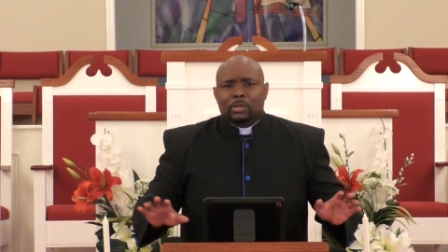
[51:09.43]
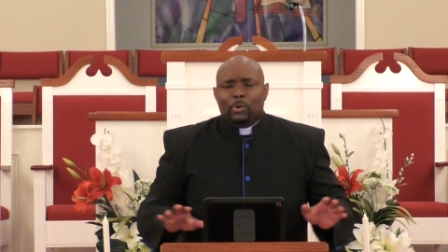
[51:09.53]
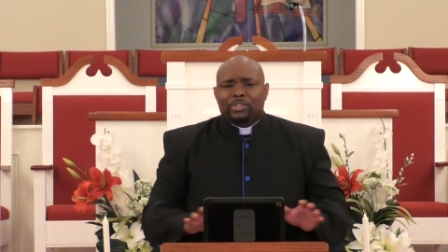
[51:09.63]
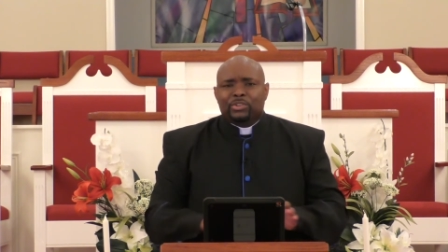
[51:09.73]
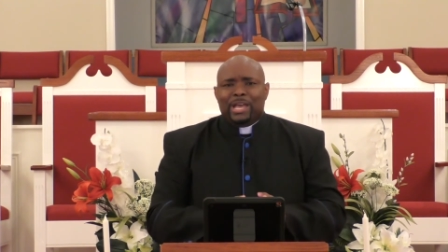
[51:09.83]

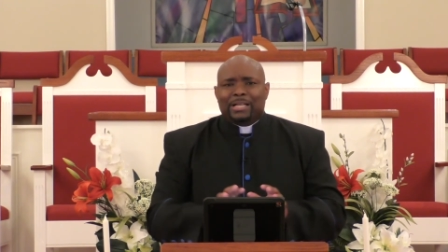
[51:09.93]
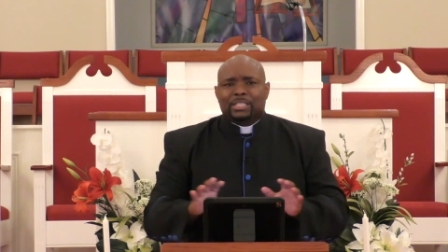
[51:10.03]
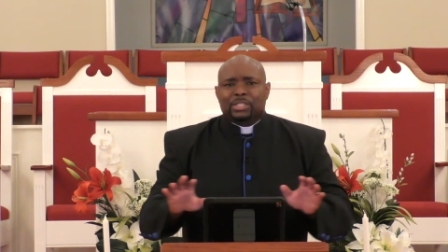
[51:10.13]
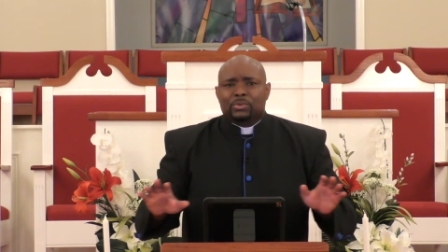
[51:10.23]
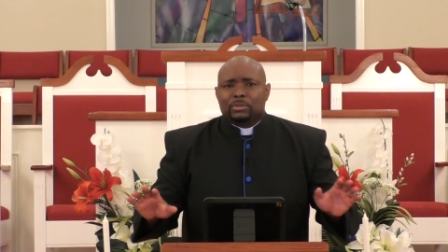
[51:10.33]
What do you have to
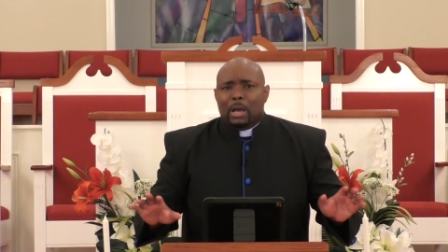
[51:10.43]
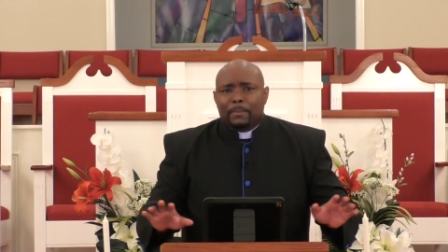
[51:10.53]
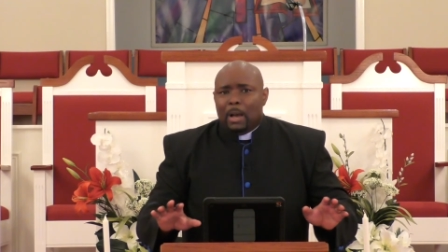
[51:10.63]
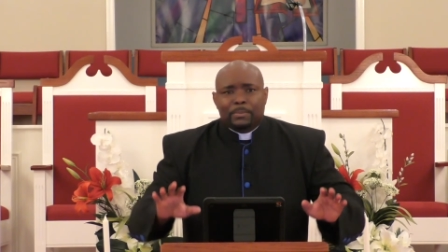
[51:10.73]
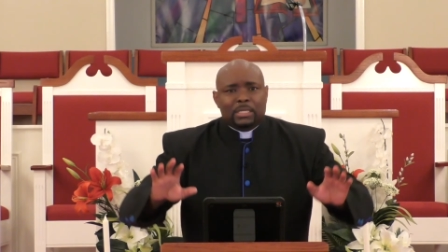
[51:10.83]
do? Um,
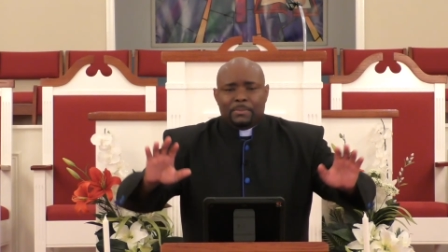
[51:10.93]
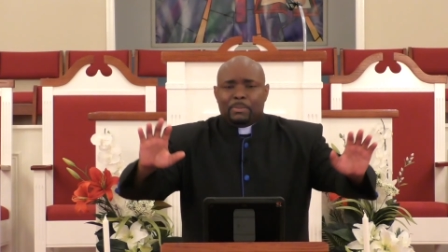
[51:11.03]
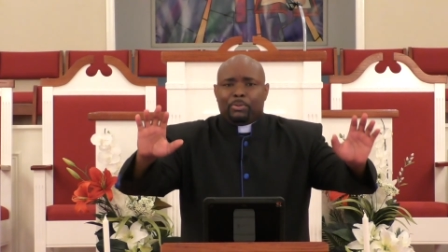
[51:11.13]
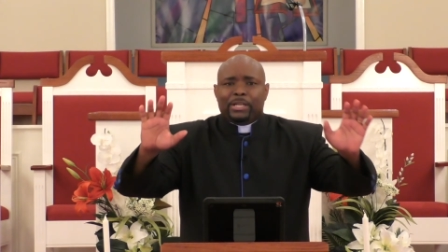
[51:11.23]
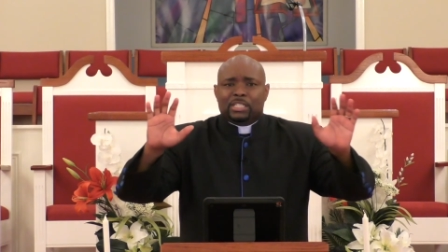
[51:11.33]
um let me
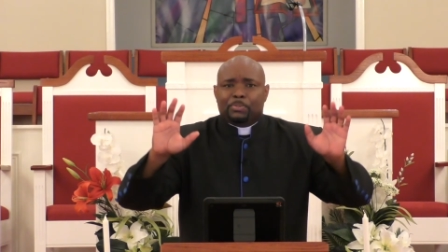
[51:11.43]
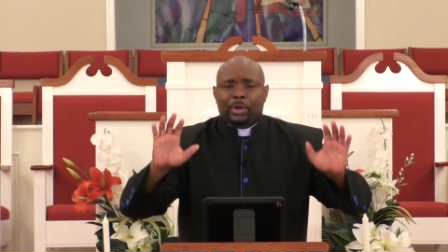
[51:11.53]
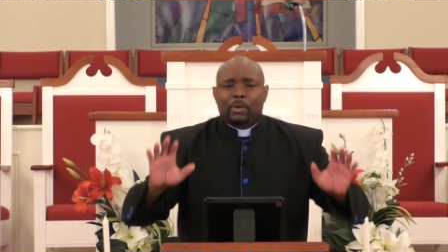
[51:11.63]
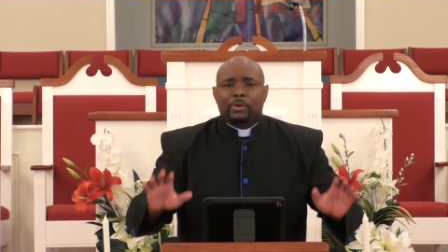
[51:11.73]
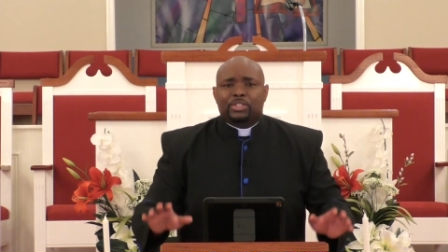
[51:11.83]
pray this
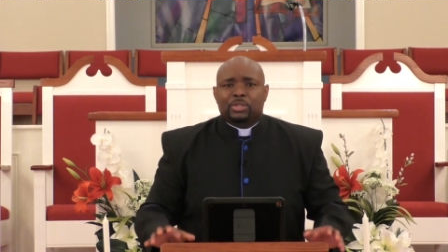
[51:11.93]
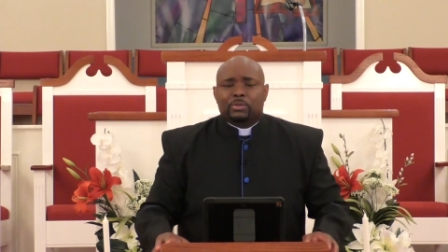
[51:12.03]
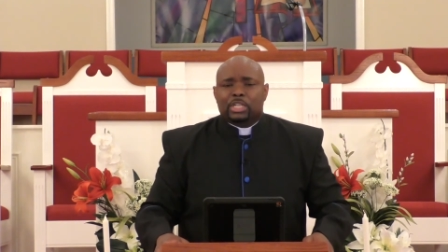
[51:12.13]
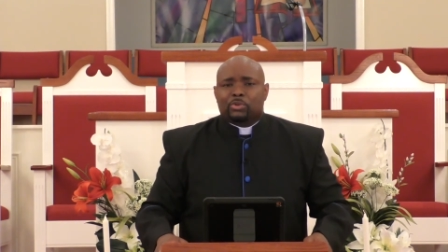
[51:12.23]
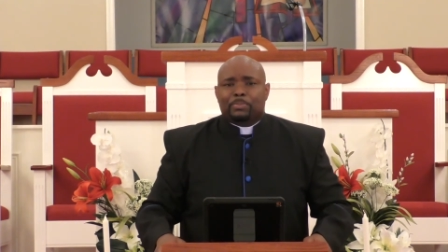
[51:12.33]
prayer with you.
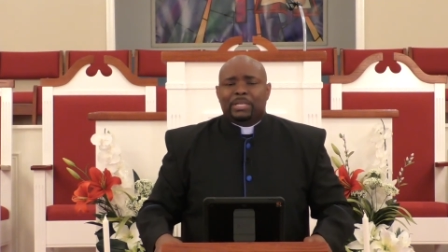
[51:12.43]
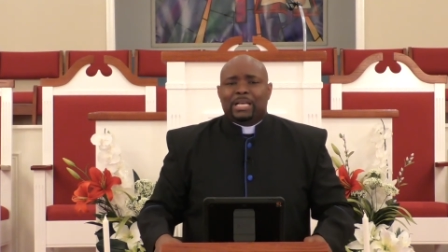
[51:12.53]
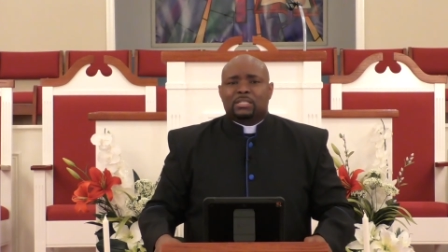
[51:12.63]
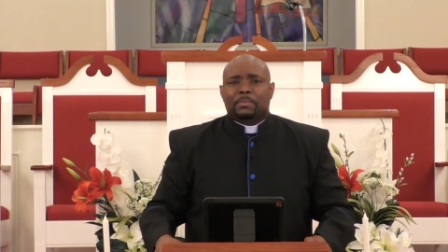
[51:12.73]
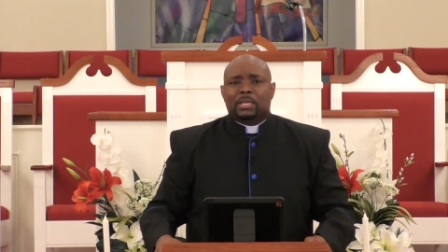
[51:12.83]
Just repeat
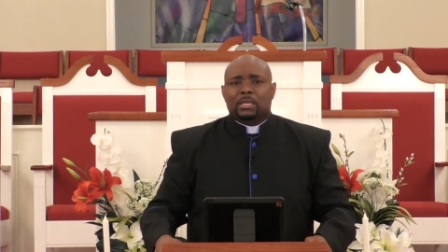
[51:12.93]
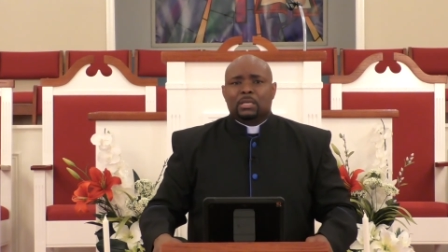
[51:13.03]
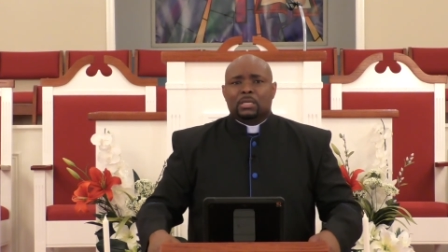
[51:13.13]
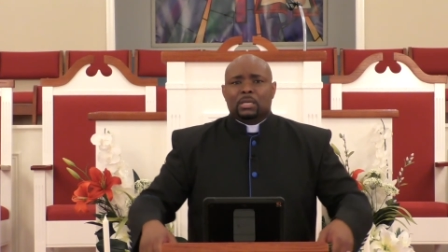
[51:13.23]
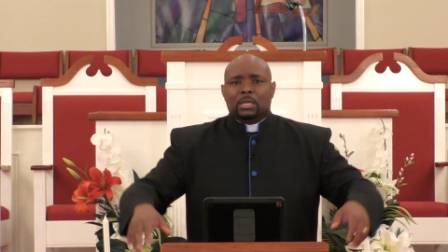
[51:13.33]
after me.
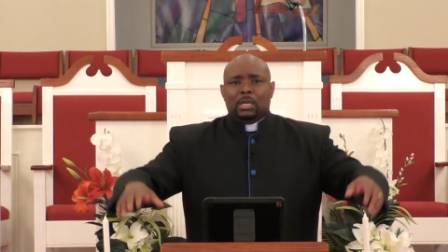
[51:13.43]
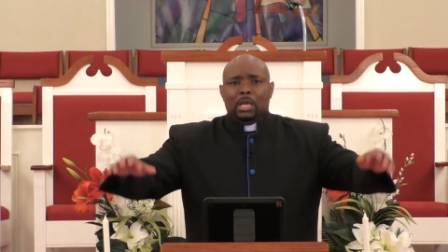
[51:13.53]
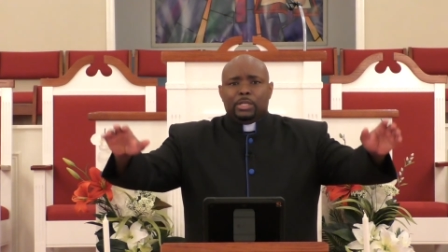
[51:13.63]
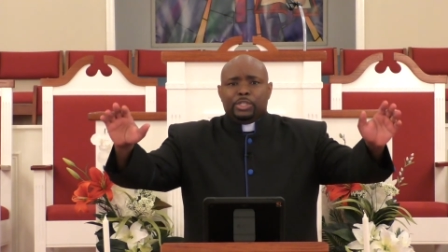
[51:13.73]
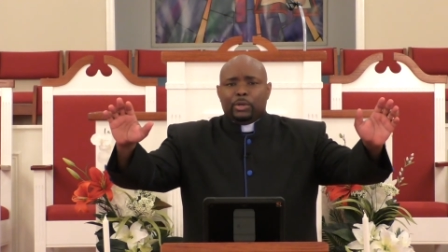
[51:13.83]

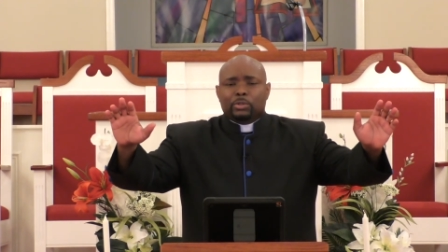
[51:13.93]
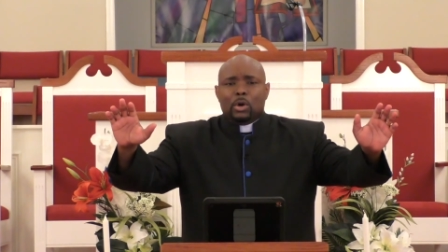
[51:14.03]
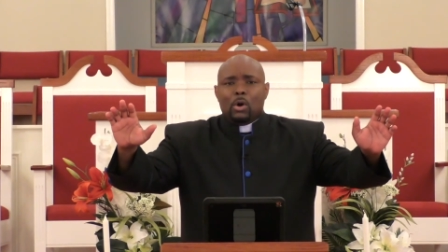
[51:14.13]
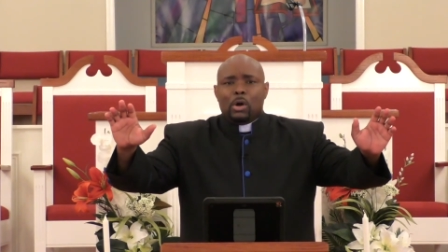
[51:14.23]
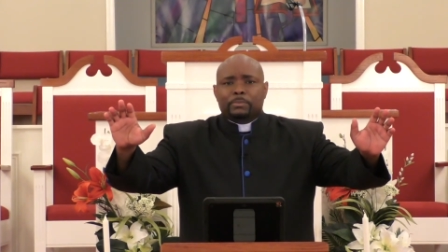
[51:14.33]
Dear
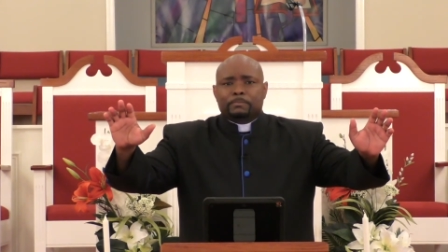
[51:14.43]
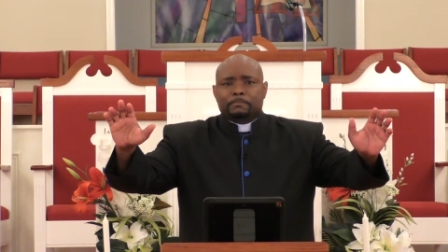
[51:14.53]
Lord,